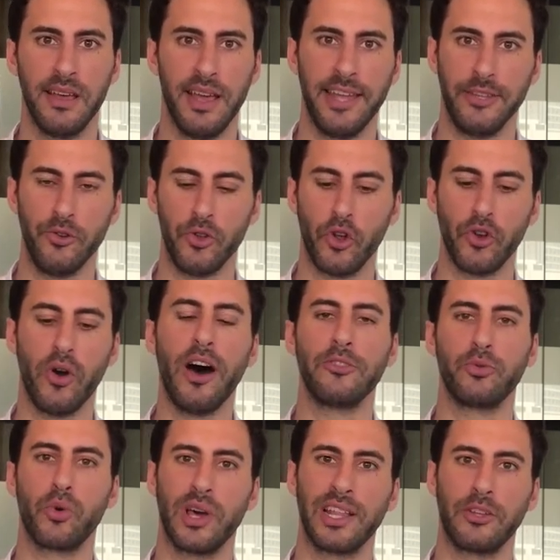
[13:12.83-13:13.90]
and you don't know how
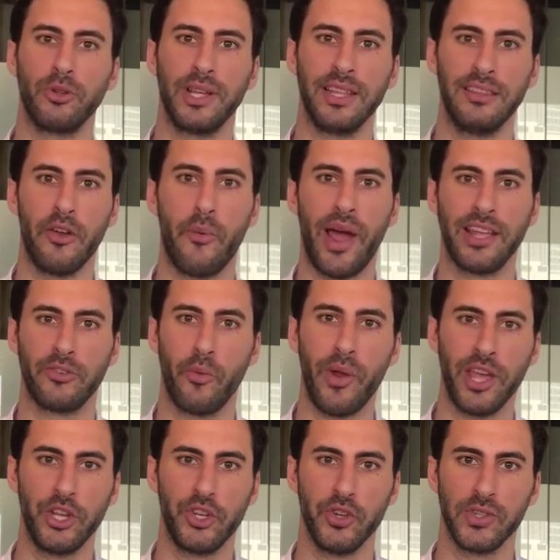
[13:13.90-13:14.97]
to calculate the right
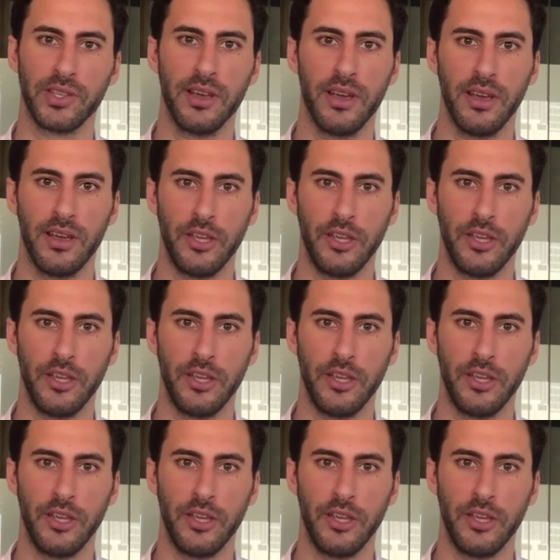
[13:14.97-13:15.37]
ratios?